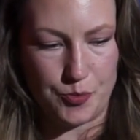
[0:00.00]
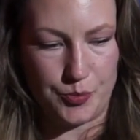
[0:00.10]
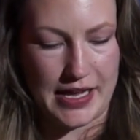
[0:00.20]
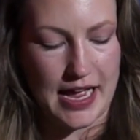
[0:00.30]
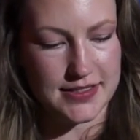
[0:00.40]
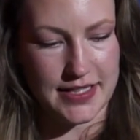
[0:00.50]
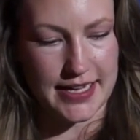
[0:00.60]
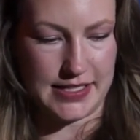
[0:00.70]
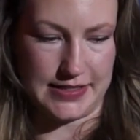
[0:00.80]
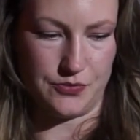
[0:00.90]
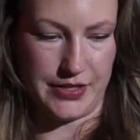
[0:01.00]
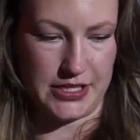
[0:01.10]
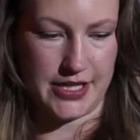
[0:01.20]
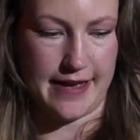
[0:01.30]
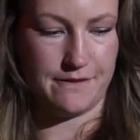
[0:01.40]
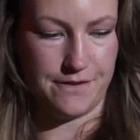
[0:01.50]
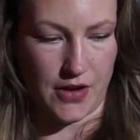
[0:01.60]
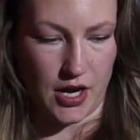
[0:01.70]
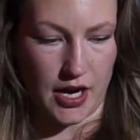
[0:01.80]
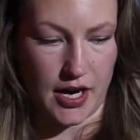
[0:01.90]
because light doesn't reach that
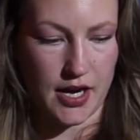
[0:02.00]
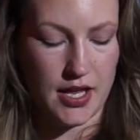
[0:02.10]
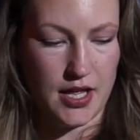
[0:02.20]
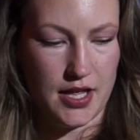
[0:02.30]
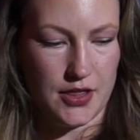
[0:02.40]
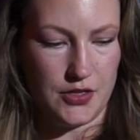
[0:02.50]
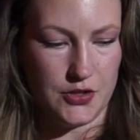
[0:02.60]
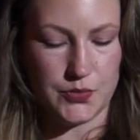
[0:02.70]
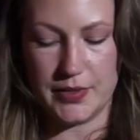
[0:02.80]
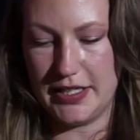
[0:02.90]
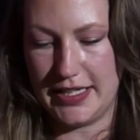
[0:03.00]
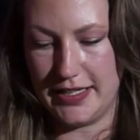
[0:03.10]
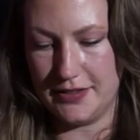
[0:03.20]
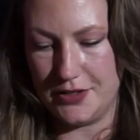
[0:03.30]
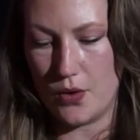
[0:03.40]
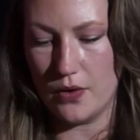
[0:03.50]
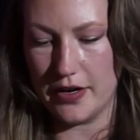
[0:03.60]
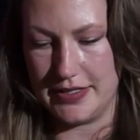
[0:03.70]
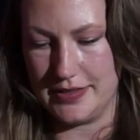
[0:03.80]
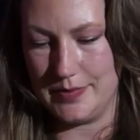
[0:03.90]
far, there's really no
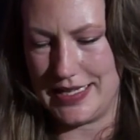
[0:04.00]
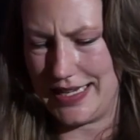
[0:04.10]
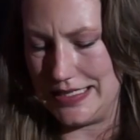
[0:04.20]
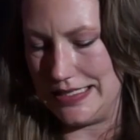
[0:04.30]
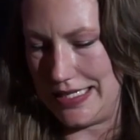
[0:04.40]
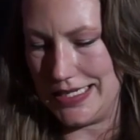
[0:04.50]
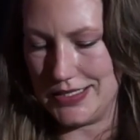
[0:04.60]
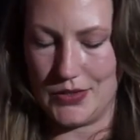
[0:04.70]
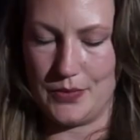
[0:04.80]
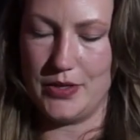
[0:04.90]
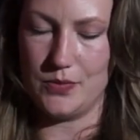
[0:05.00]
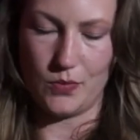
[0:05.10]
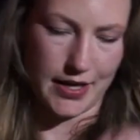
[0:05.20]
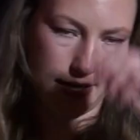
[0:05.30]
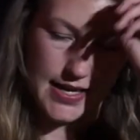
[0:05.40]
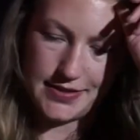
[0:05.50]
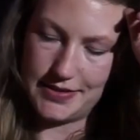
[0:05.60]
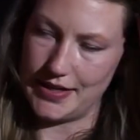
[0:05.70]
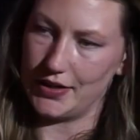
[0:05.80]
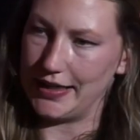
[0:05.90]
organisms that can see it, so they wouldn't want to
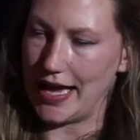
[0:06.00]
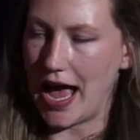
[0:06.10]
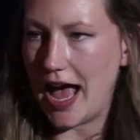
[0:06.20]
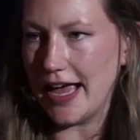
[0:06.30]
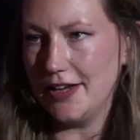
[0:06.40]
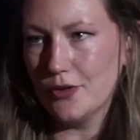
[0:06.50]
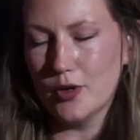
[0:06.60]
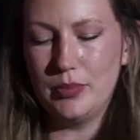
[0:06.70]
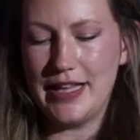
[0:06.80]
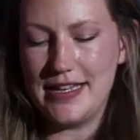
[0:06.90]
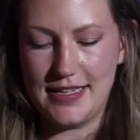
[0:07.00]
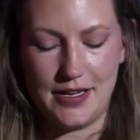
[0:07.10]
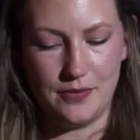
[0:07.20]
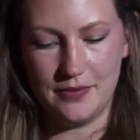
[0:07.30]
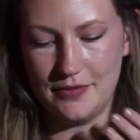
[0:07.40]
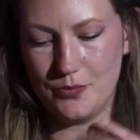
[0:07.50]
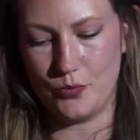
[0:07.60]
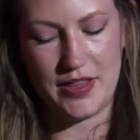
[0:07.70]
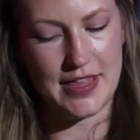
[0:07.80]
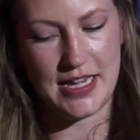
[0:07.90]
necessarily hide or blend in
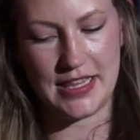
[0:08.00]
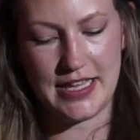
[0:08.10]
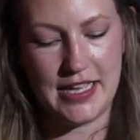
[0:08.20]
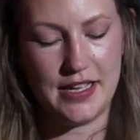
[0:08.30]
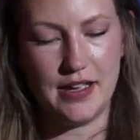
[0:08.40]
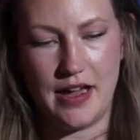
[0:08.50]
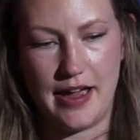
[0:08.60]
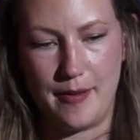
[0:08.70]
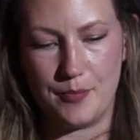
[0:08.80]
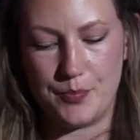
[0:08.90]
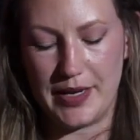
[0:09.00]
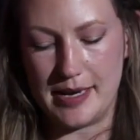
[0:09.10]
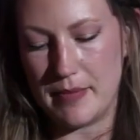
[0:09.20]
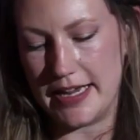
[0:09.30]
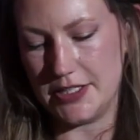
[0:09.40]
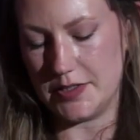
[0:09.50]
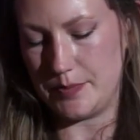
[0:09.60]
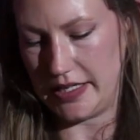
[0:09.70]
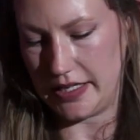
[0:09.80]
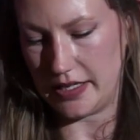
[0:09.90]
with anything, but it might just
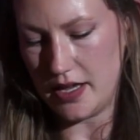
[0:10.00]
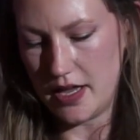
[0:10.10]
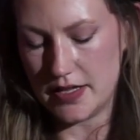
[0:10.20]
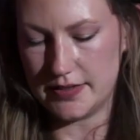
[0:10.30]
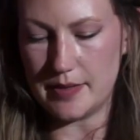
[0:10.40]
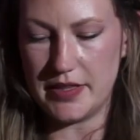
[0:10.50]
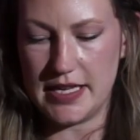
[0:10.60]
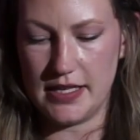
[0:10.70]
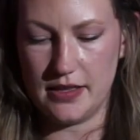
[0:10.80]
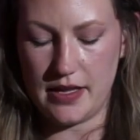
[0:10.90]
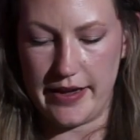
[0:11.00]
be something,